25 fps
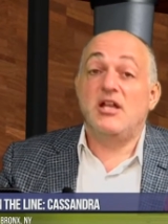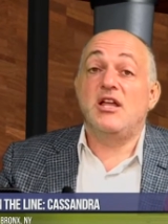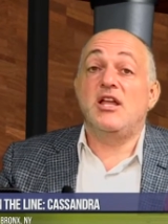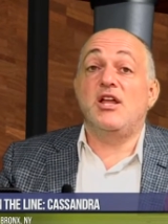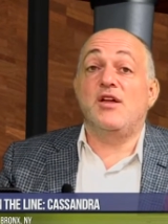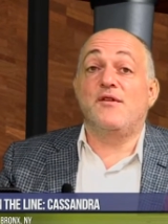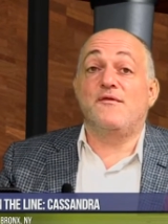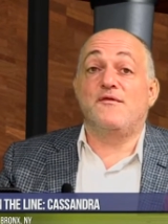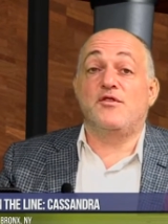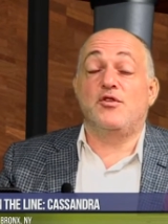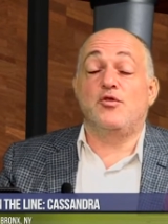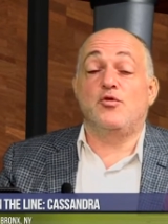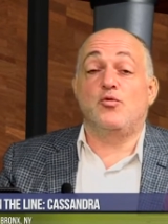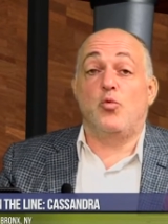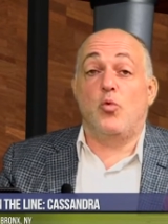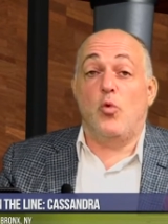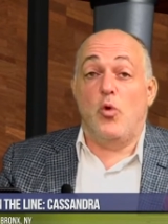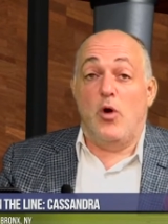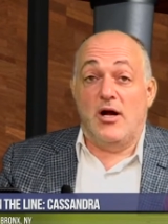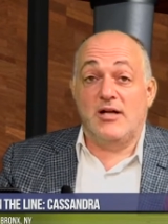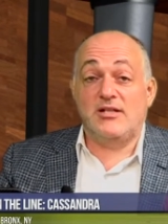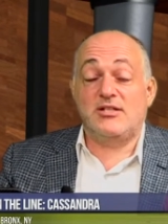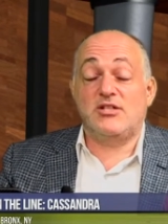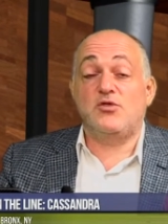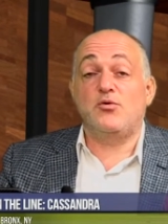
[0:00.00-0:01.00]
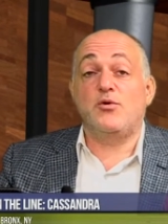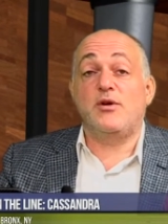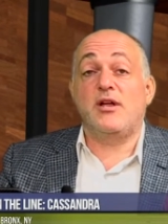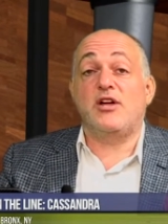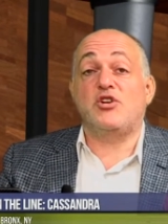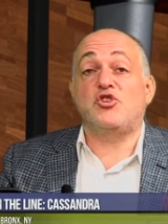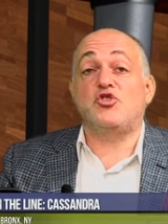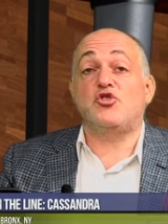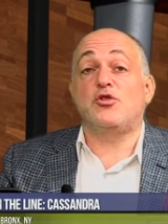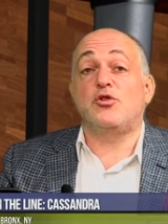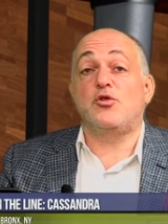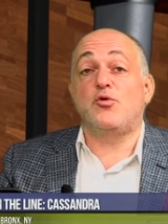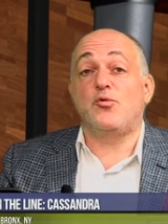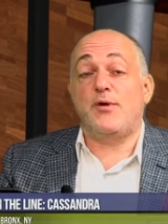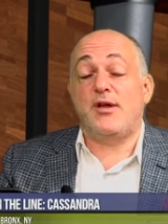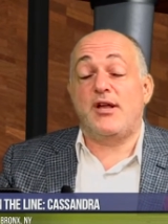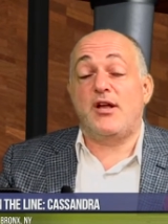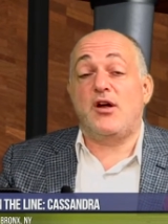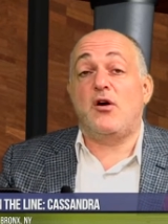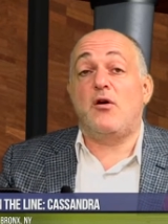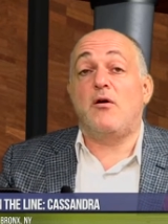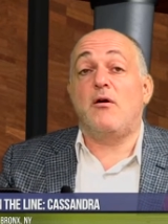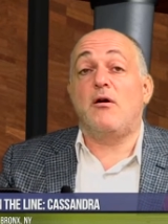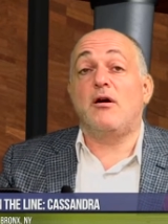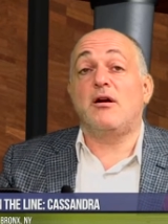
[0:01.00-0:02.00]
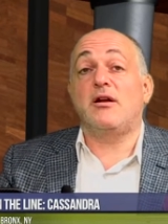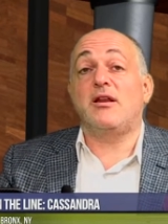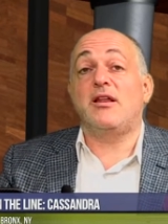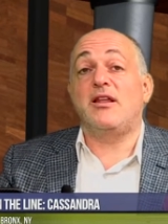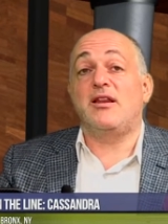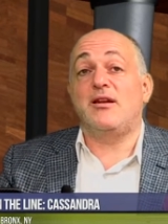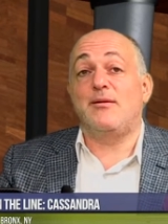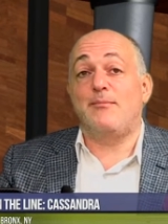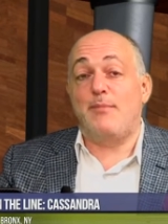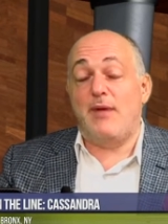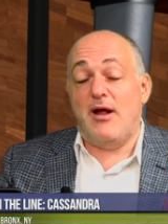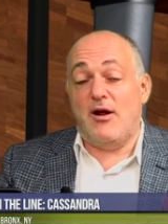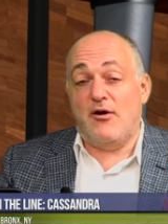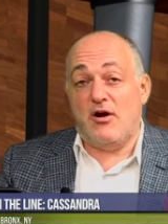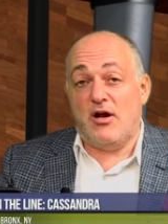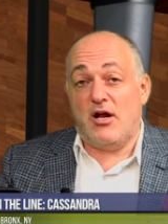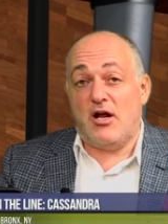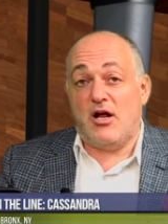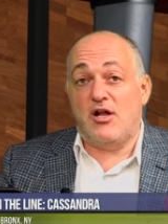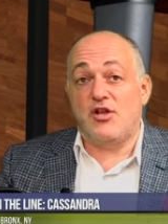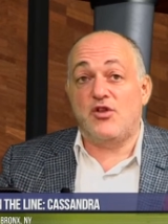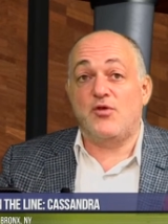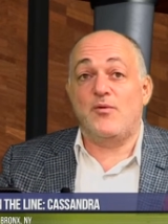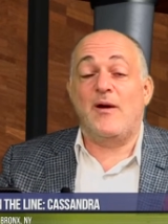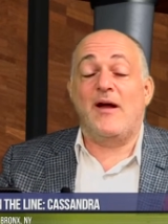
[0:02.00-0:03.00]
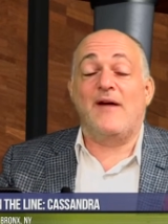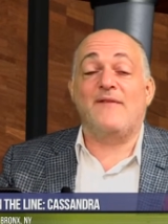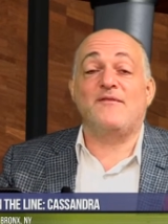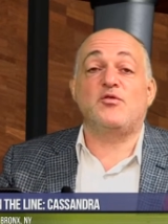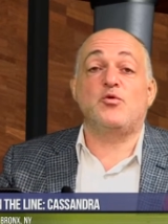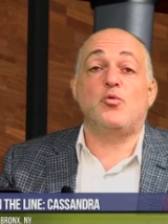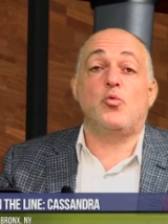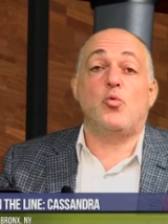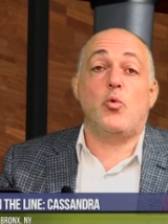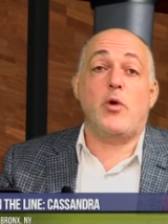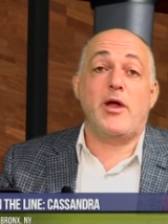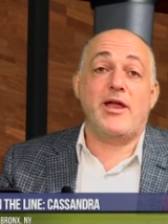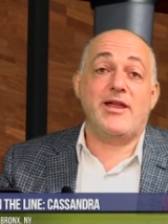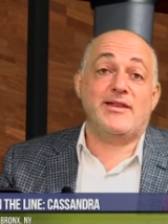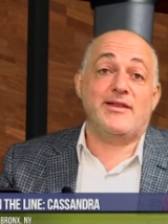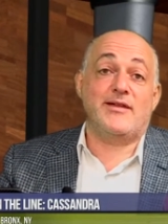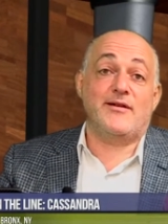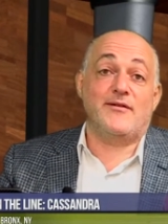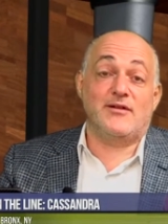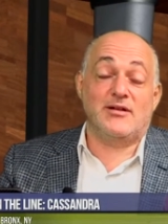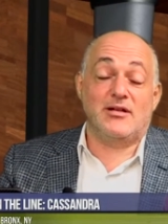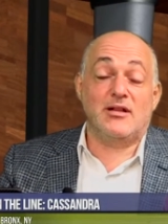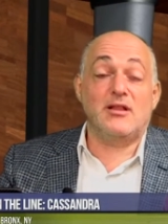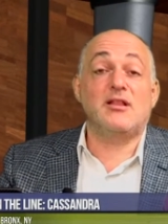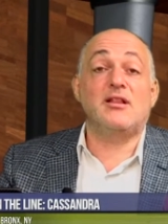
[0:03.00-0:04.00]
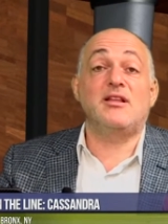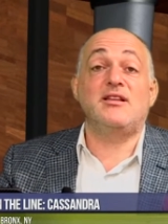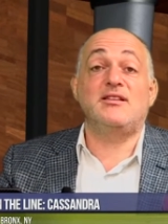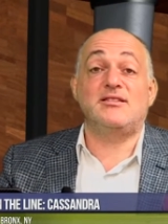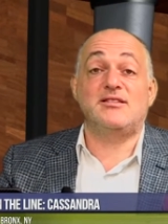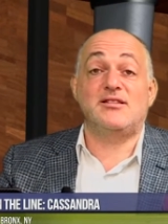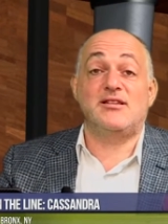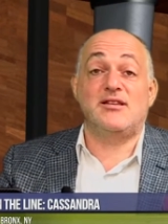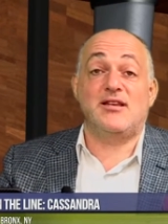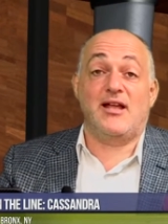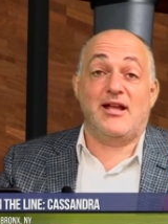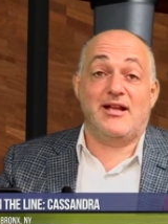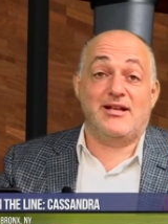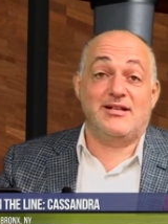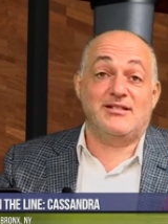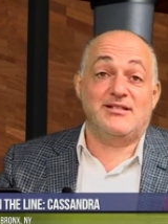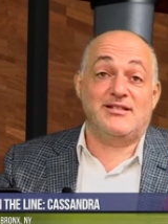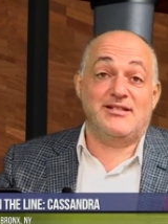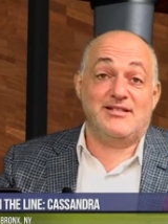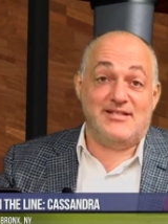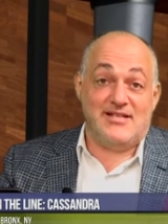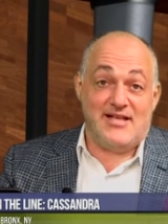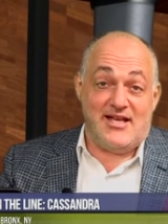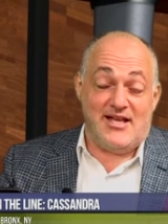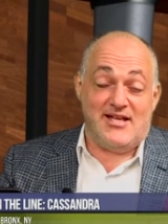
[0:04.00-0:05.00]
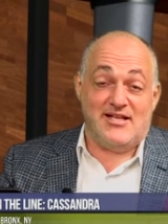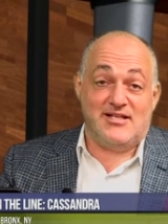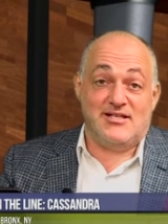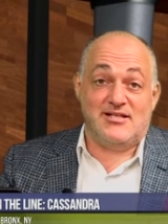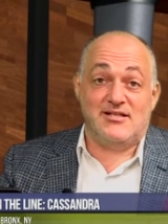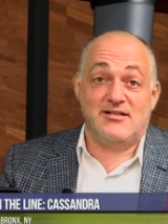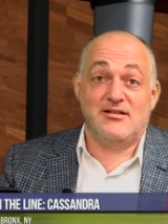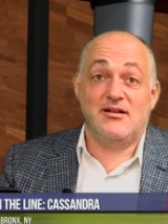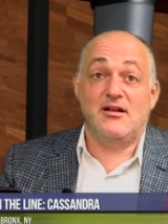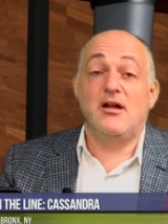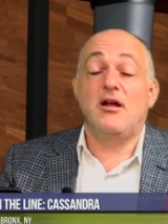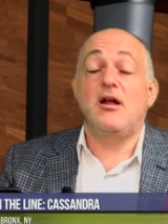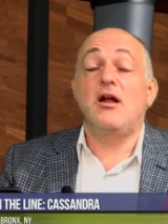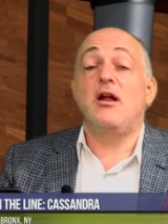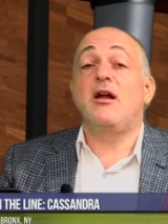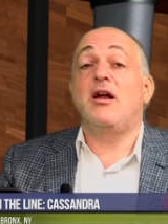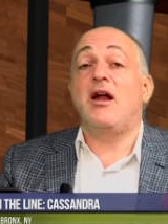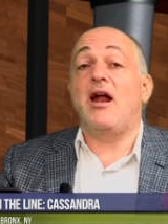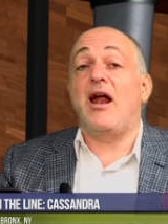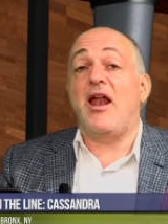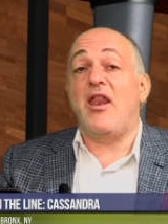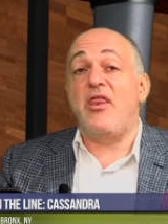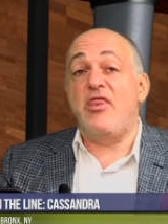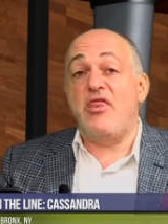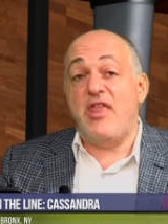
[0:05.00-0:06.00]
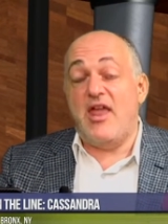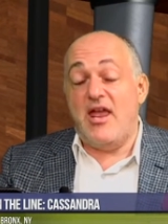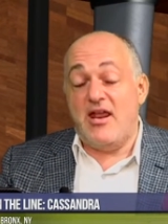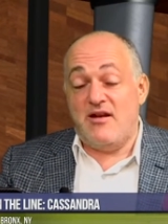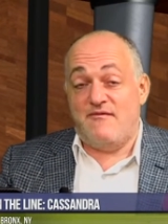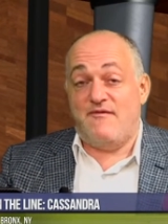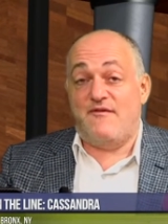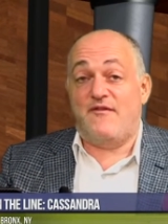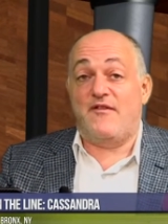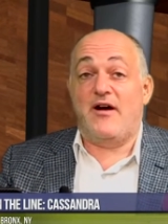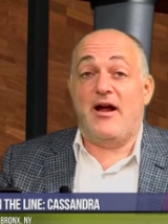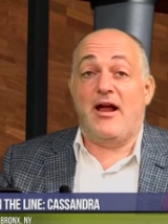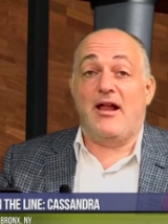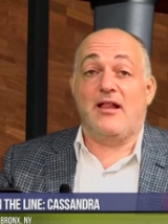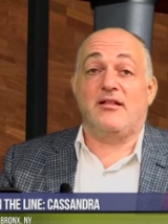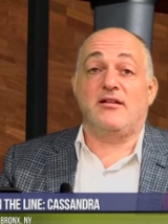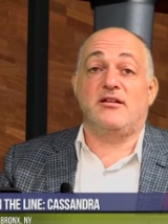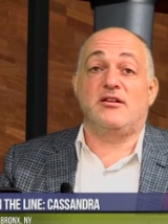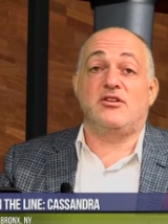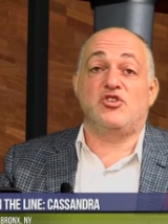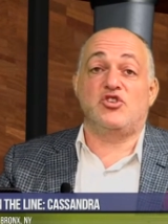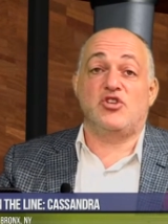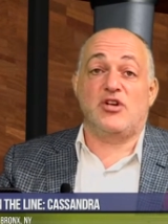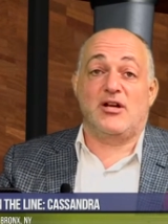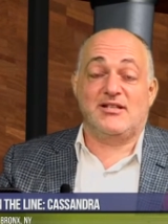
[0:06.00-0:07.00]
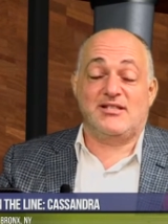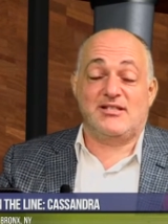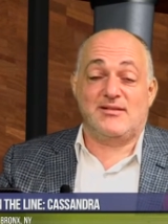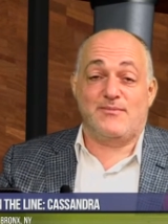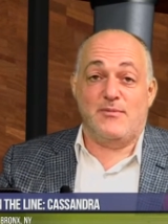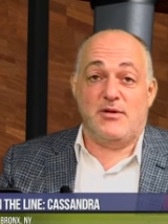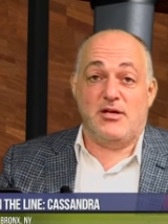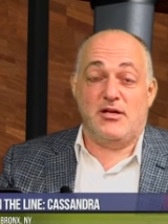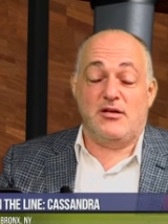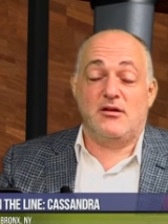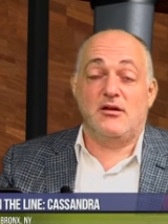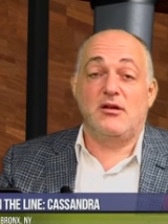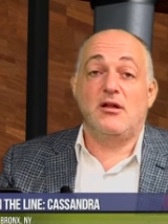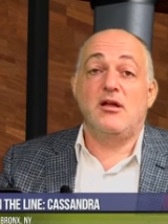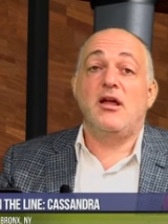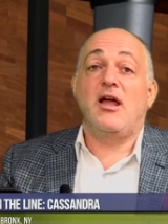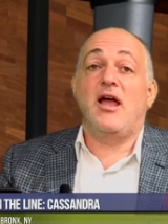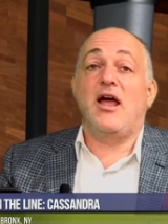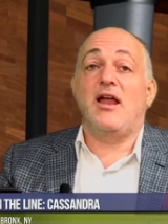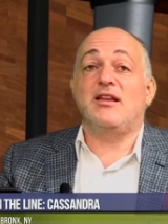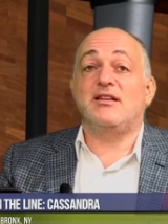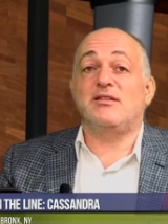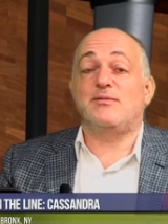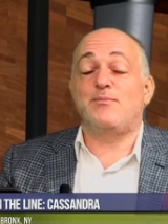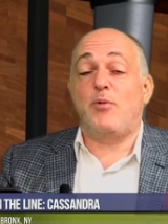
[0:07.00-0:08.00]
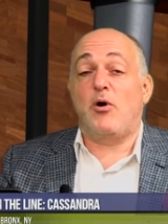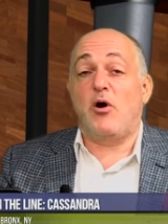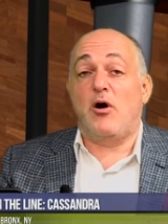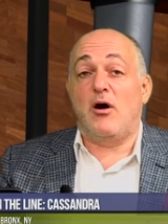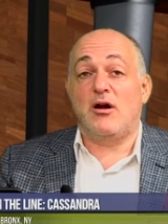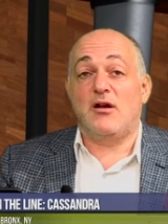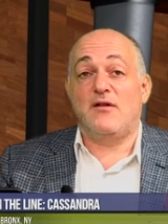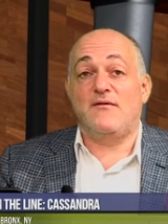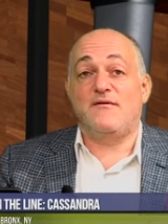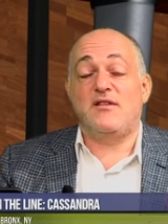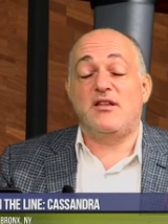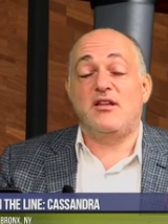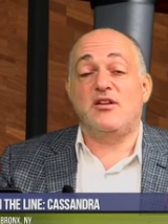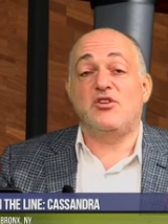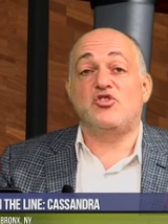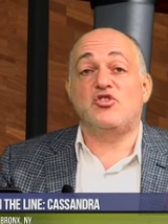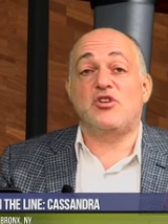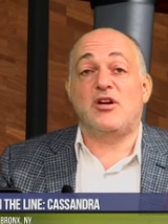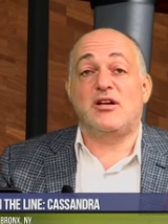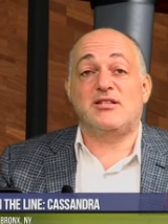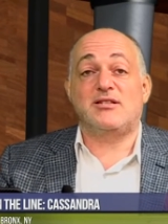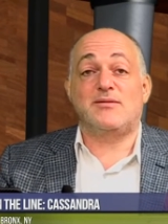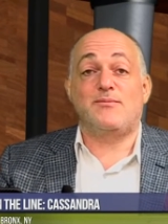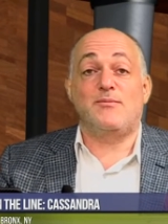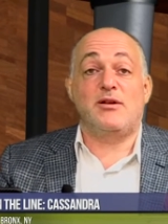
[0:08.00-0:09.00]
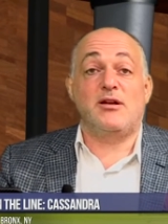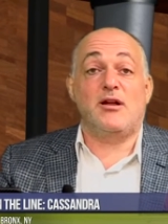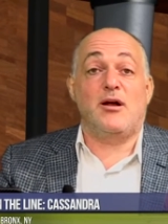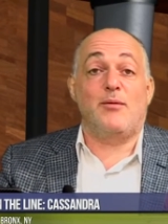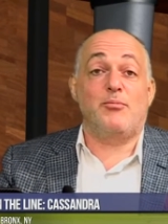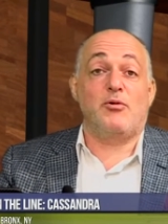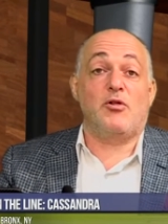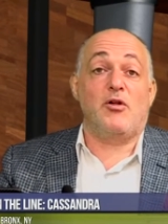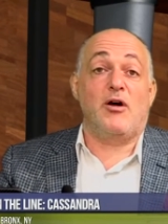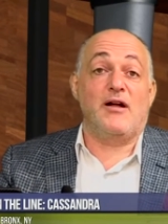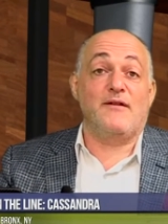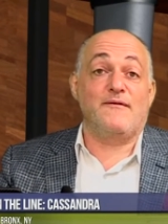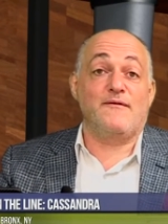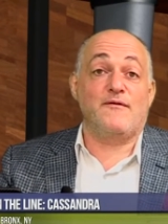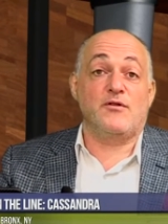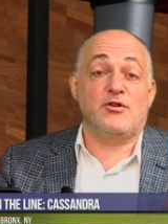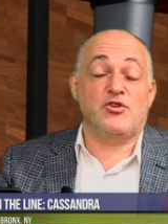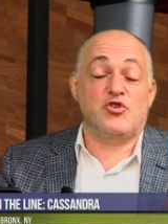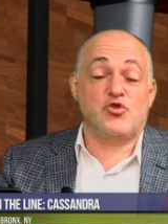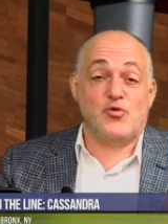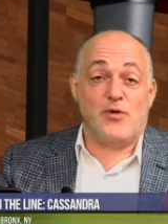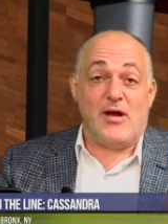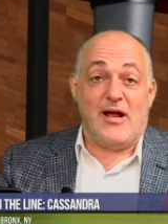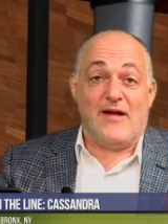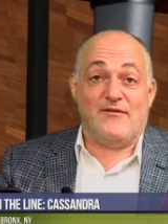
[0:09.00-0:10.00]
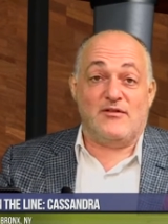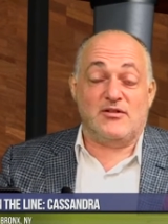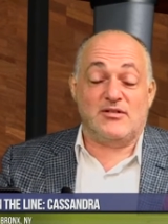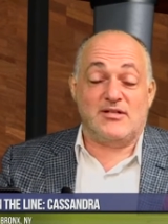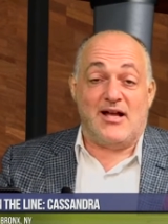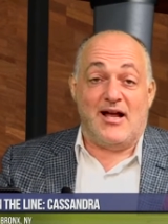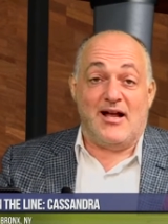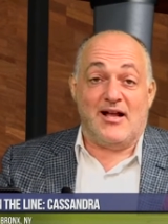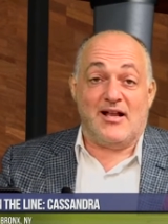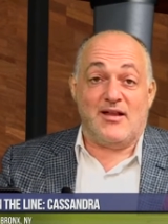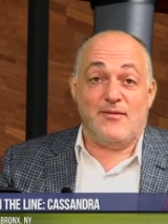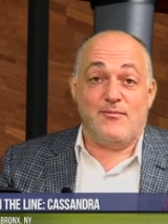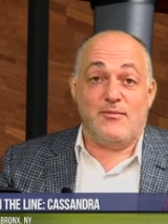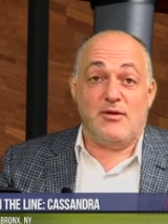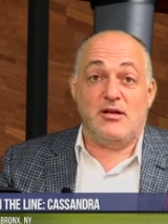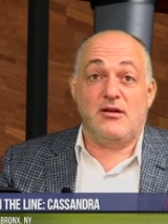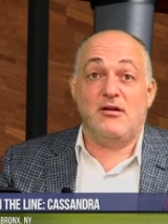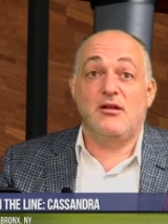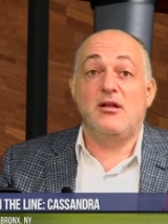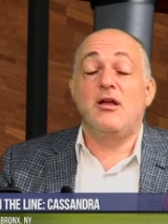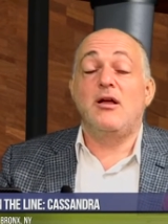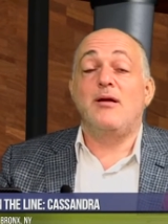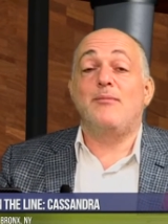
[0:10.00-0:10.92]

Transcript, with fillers: If uh-huh. you want to get your green card in America, you have to wait here at least 90 days and then file an adjustment and as part of the adjustment, apply for a travel document.